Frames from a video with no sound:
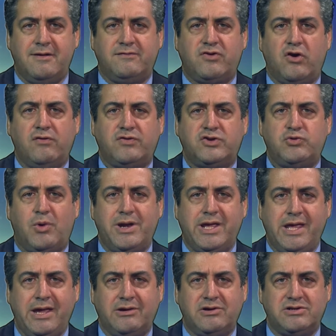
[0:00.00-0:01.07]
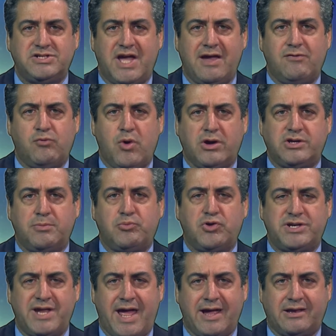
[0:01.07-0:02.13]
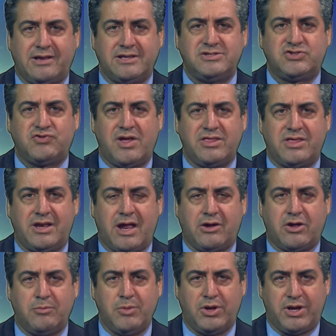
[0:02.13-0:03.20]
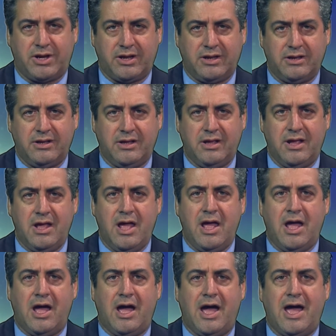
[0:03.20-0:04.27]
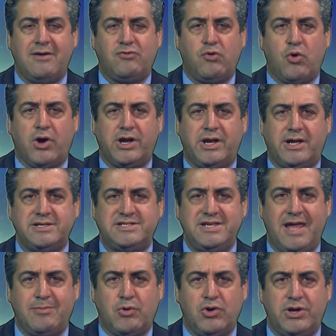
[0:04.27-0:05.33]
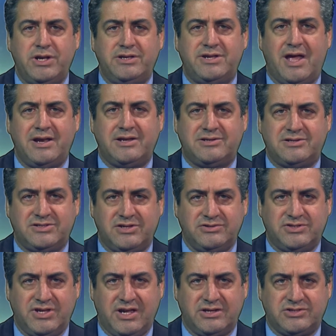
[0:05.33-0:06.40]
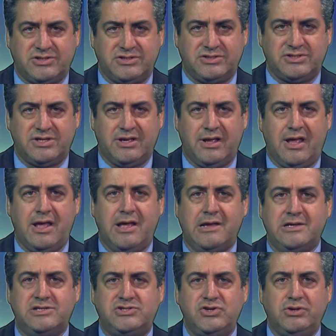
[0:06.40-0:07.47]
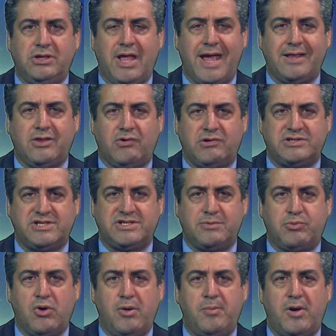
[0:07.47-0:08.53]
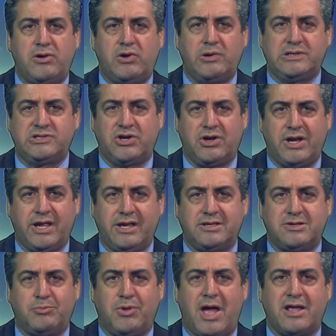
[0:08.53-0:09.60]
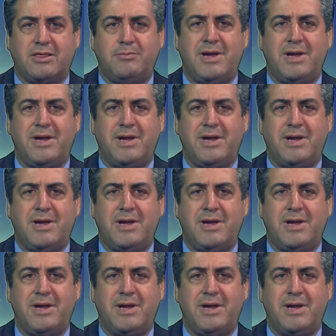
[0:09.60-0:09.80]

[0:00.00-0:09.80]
For over 20 years, I have worked to protect and strengthen our community. I've organized neighborhood and tenant associations, sued landlords as a pro bono attorney to block the